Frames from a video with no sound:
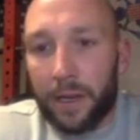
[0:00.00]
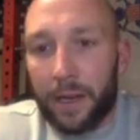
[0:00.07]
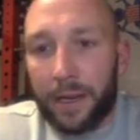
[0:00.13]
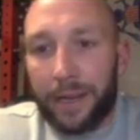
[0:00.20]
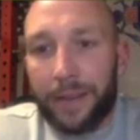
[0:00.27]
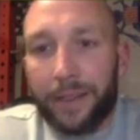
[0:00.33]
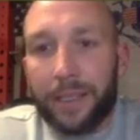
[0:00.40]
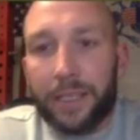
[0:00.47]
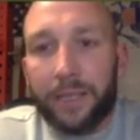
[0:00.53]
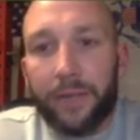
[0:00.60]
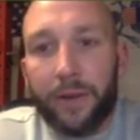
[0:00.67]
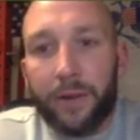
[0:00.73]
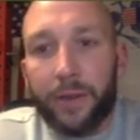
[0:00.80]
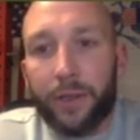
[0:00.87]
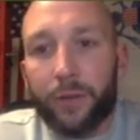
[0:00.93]
And I think that's
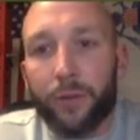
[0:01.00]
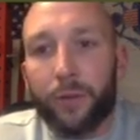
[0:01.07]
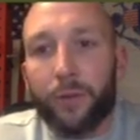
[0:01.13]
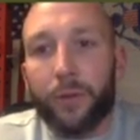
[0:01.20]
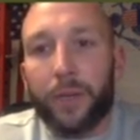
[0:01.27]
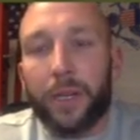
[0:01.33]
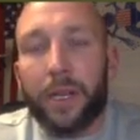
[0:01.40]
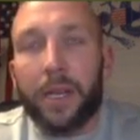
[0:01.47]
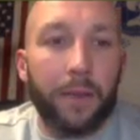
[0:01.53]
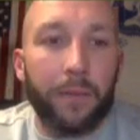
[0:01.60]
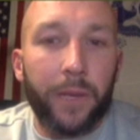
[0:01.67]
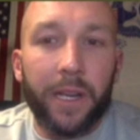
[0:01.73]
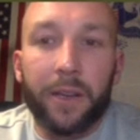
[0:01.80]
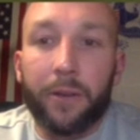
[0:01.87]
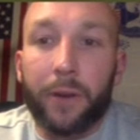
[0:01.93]
very true, and
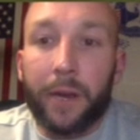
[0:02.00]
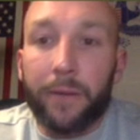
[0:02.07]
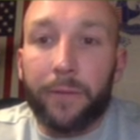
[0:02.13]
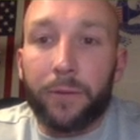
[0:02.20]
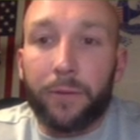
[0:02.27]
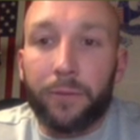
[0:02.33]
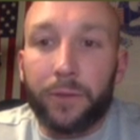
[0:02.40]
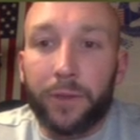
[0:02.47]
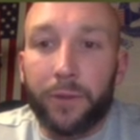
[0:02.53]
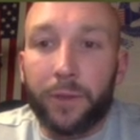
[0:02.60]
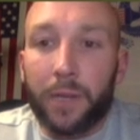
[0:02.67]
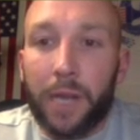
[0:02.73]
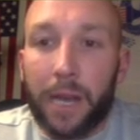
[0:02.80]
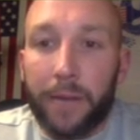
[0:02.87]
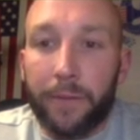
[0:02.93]
being grateful will do a
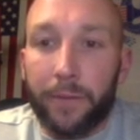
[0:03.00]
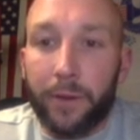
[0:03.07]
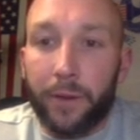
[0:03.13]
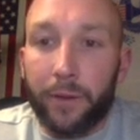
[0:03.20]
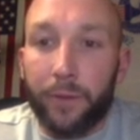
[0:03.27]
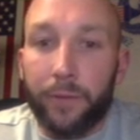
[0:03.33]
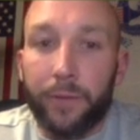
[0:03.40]
lot for you.